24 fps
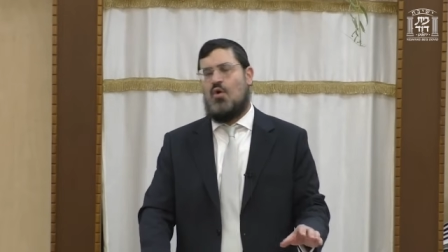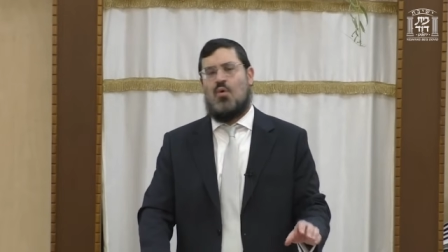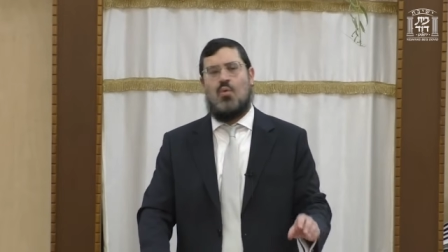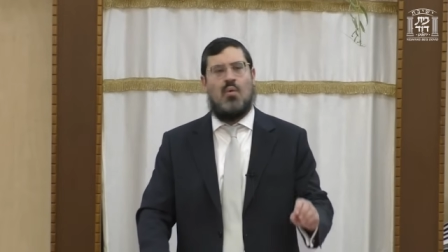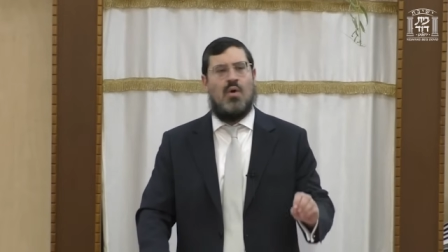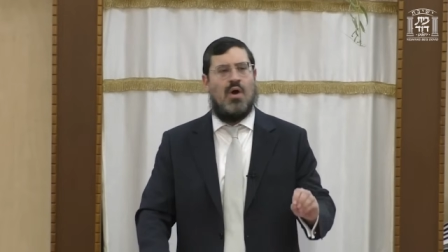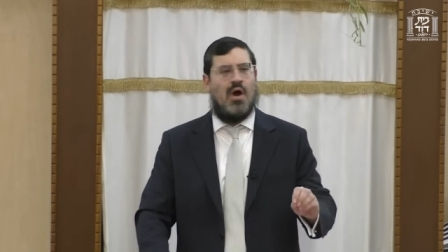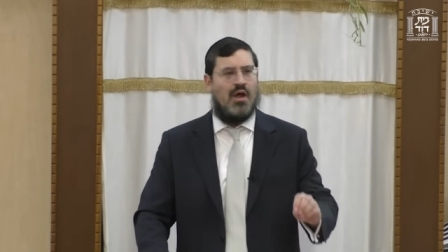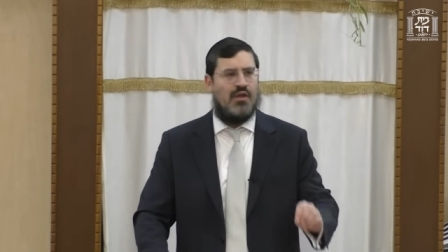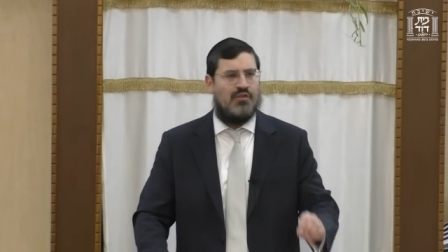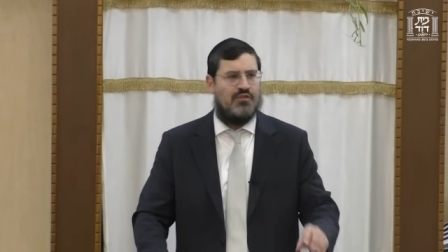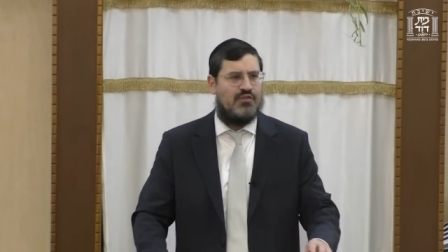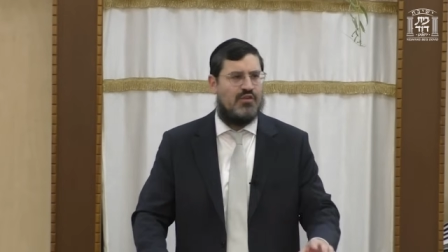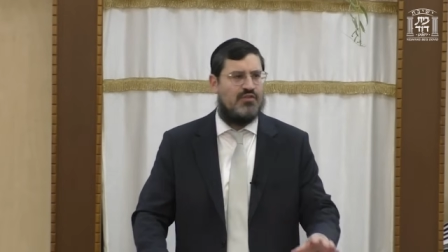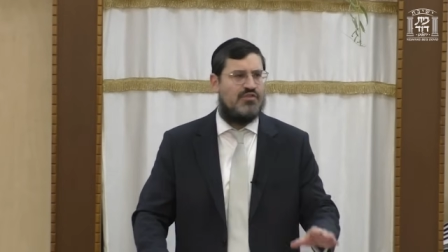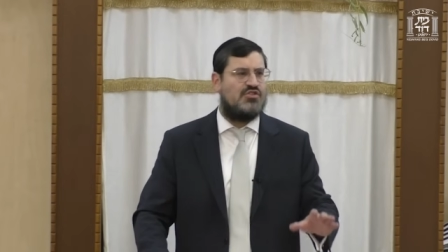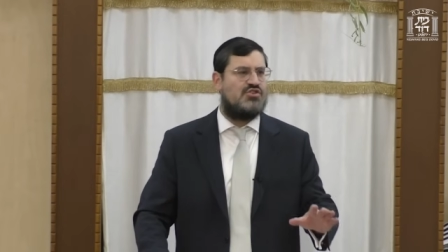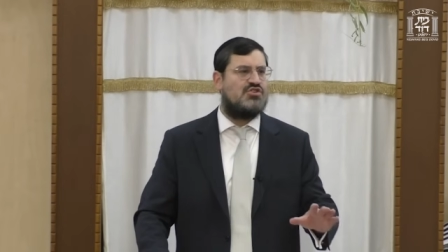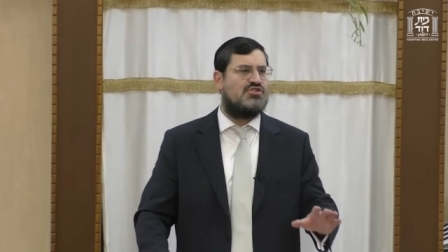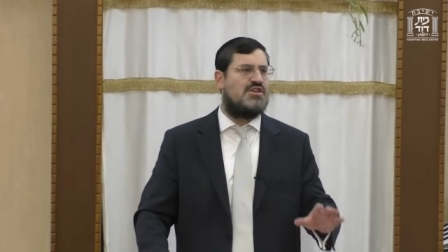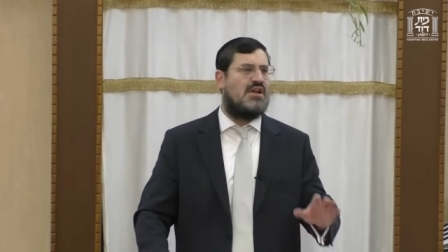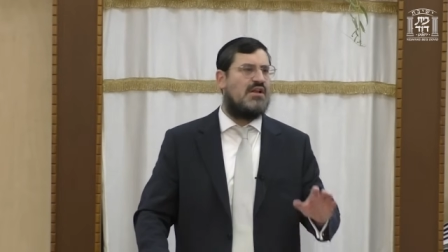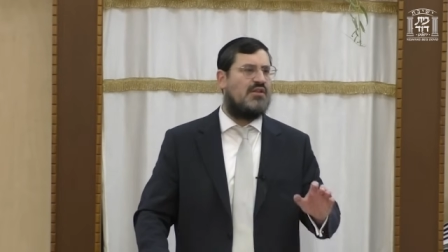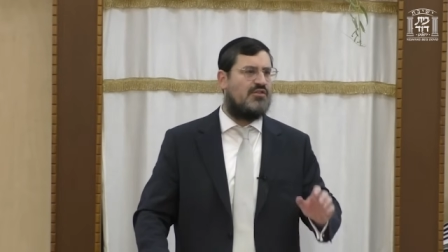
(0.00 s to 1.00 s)
we're under the
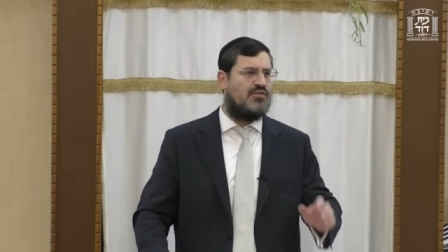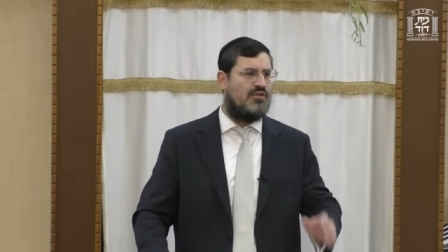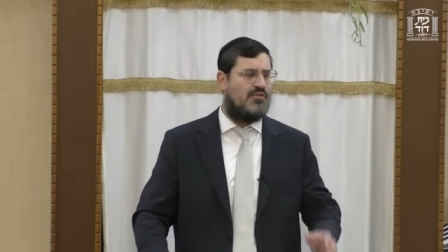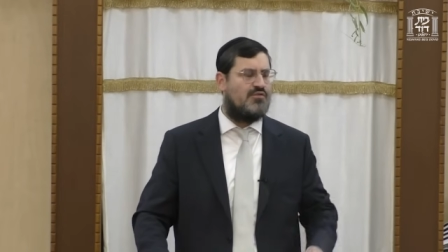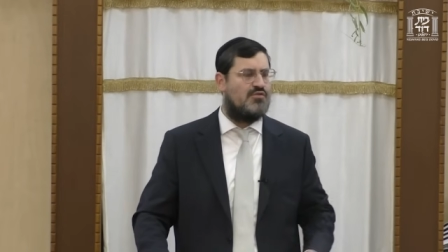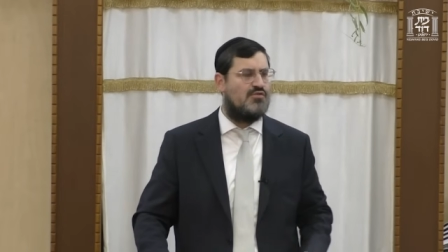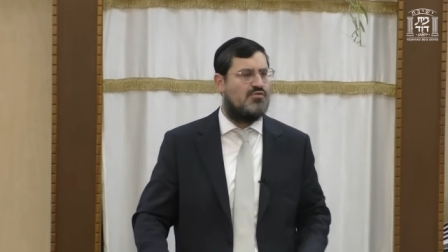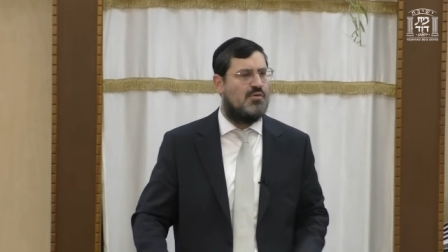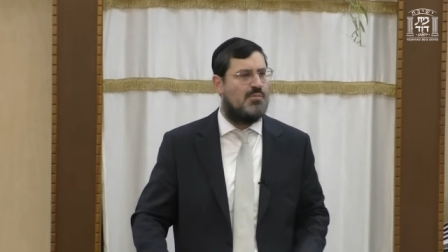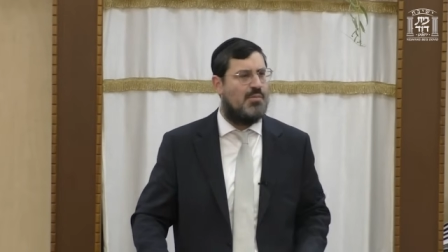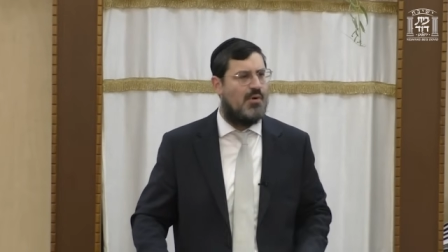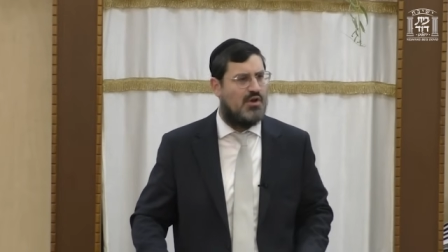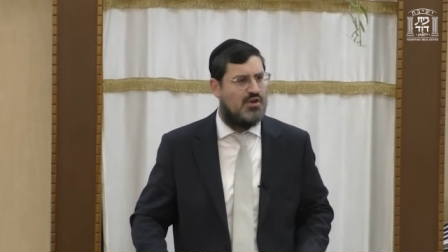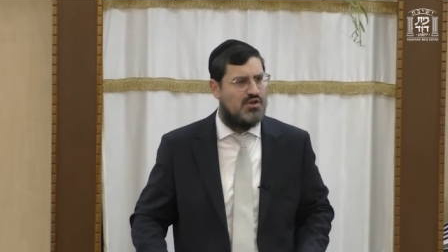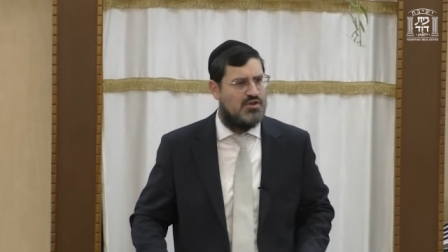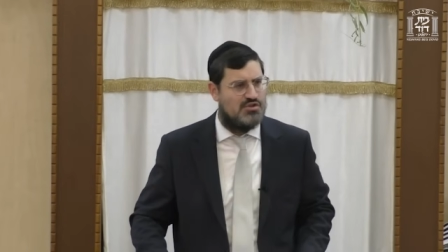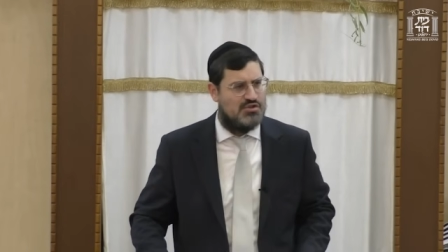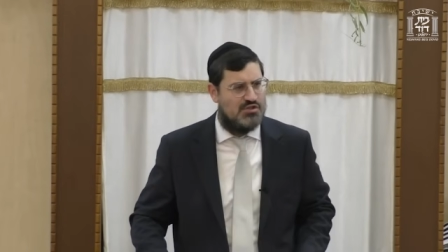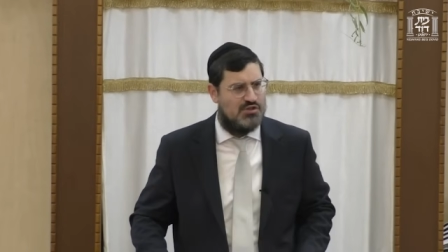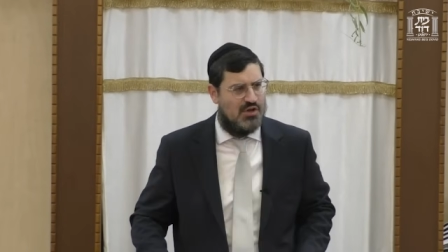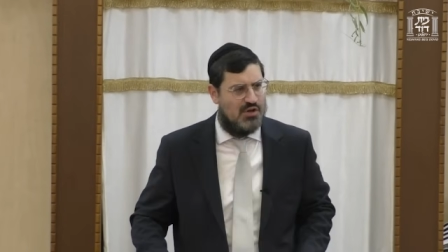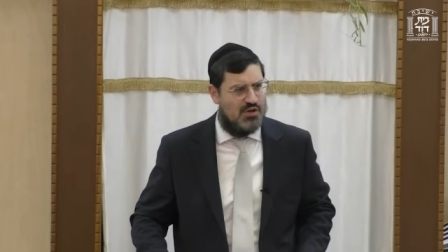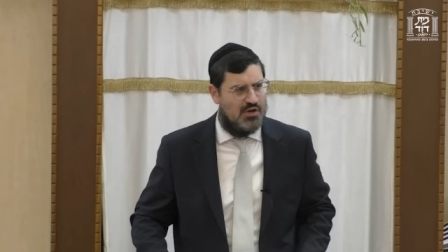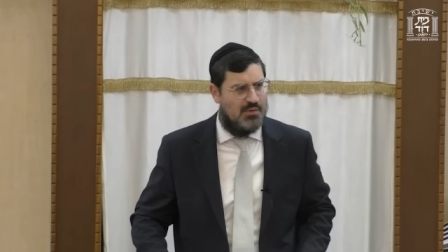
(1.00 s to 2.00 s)
shelter of the Rabbi
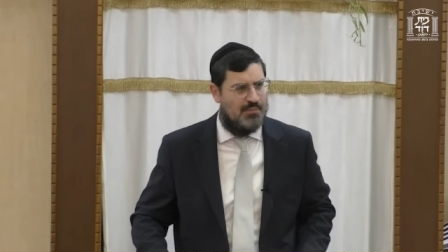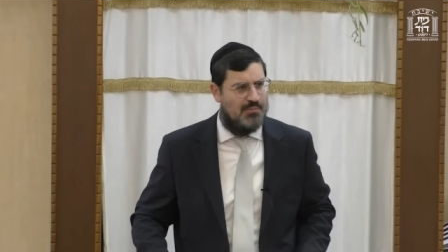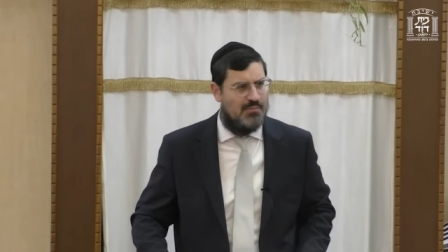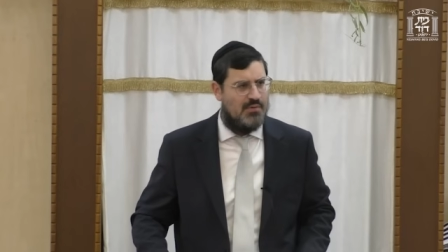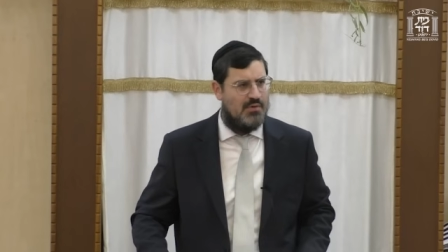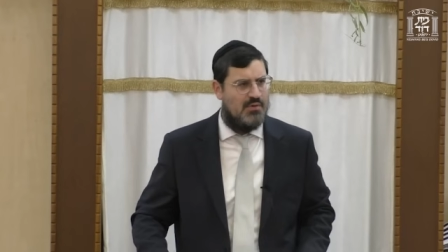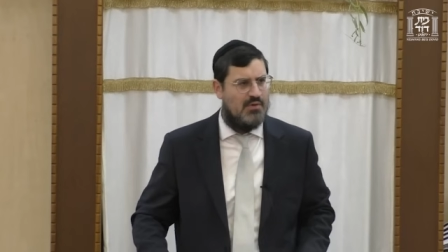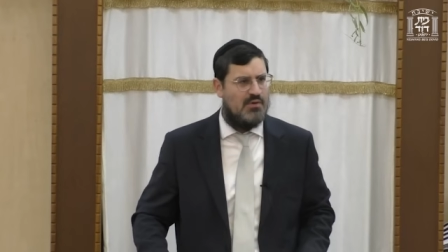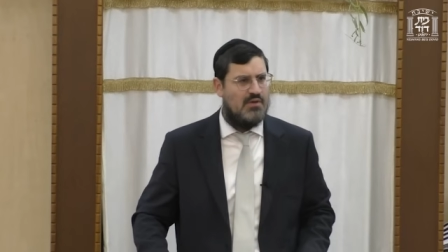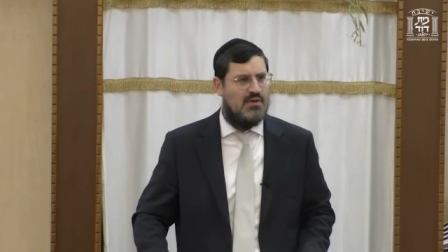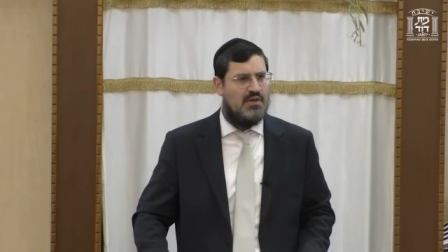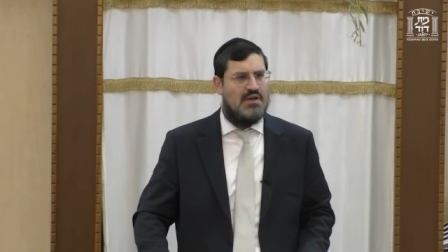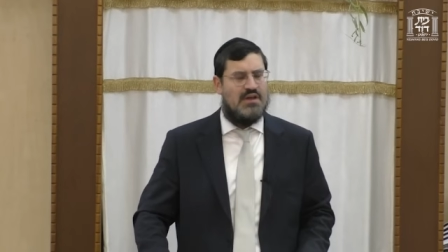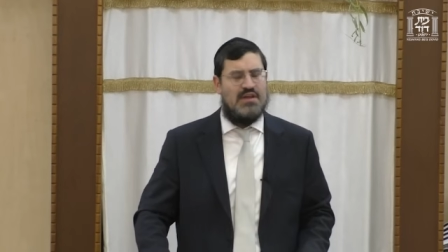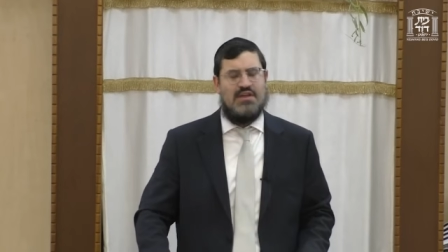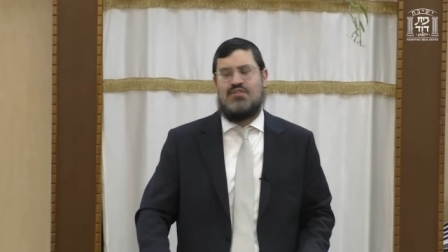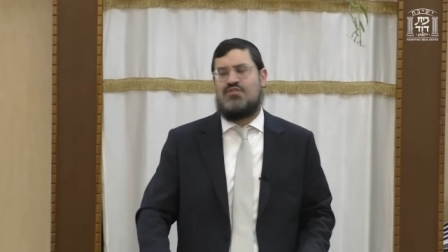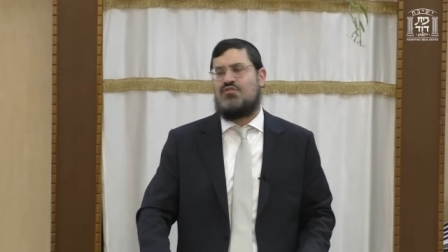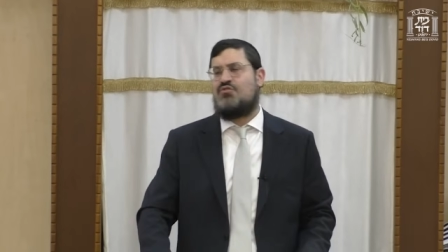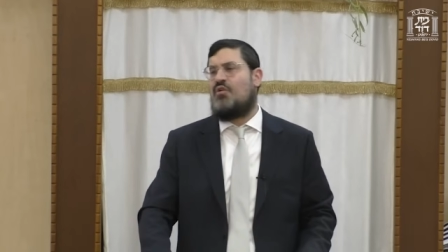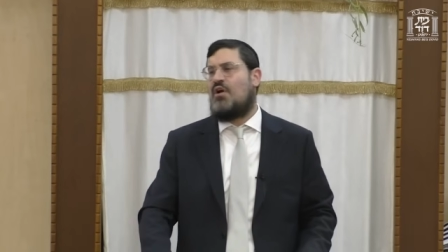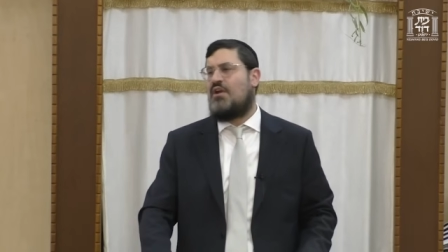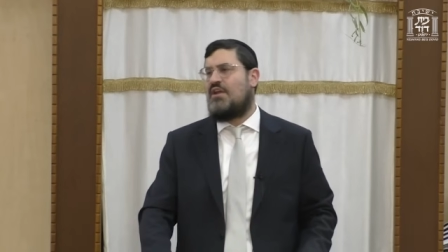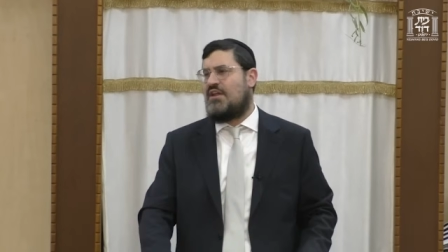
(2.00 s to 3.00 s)
Shalom.
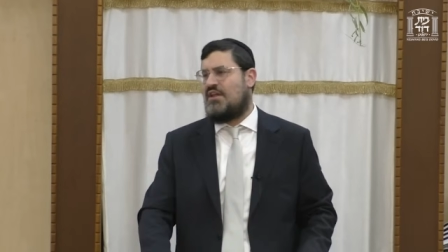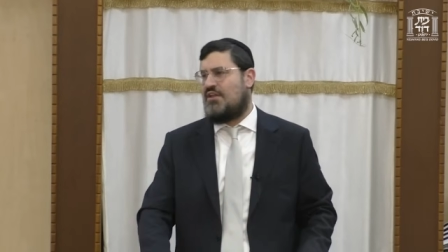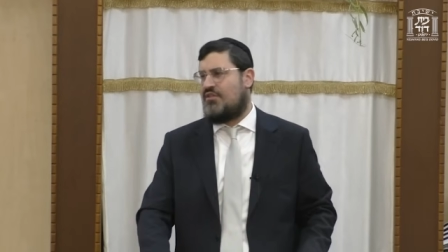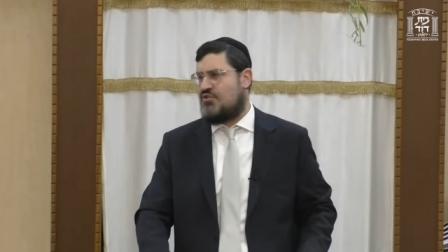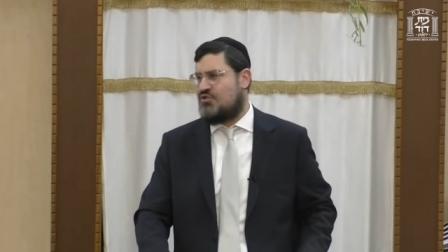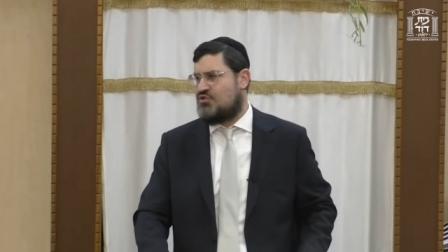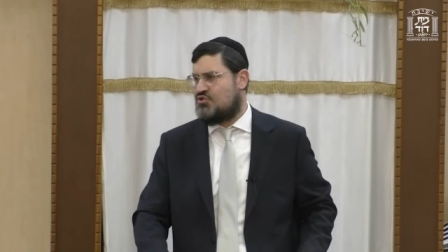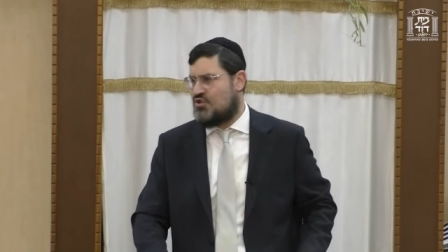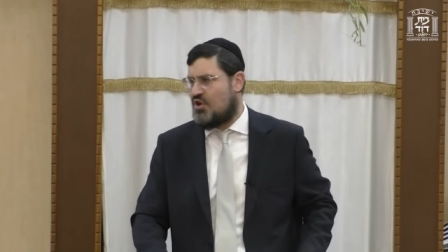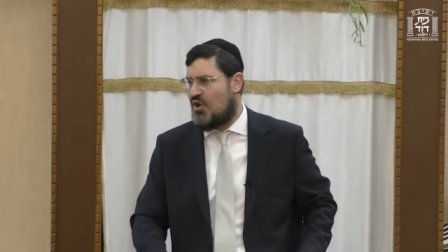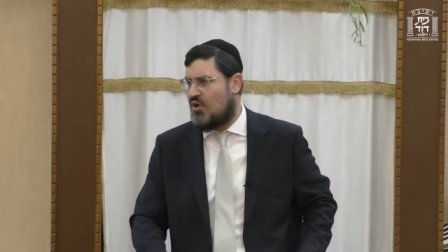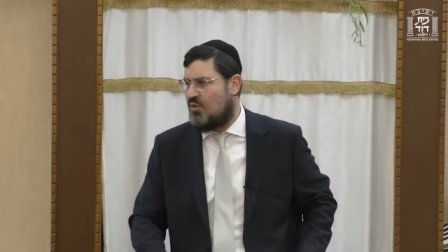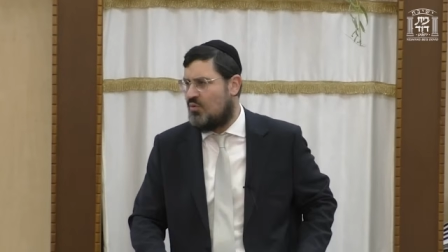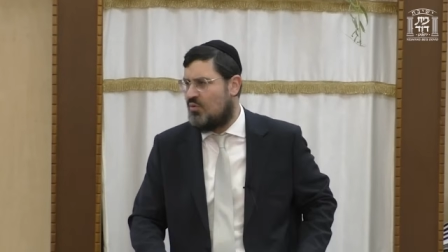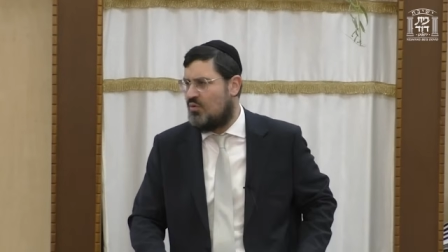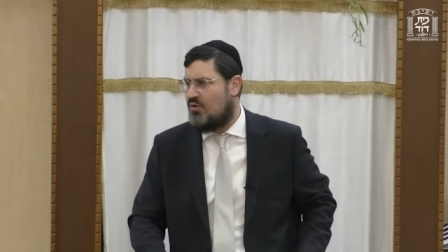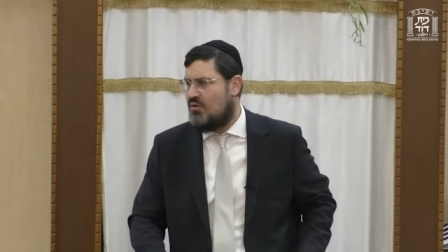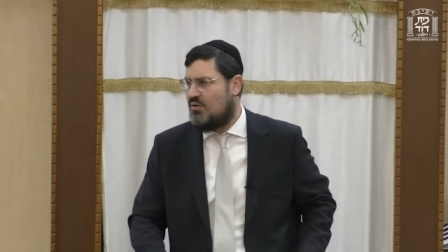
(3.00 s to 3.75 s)
He's running the show.